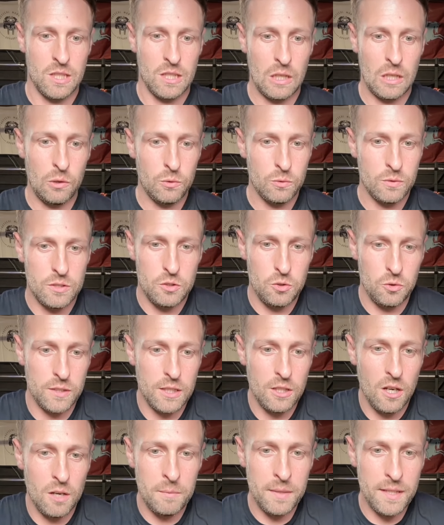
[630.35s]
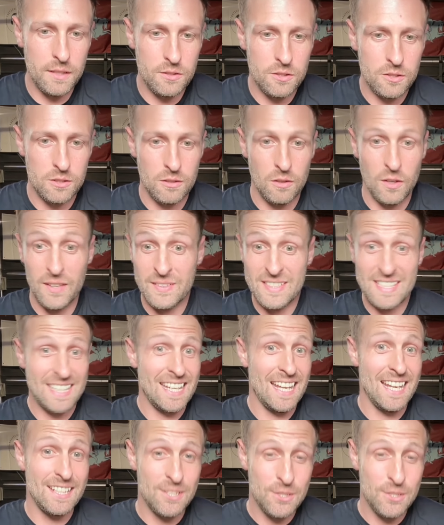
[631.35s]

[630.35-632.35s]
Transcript: go and join the army to like once again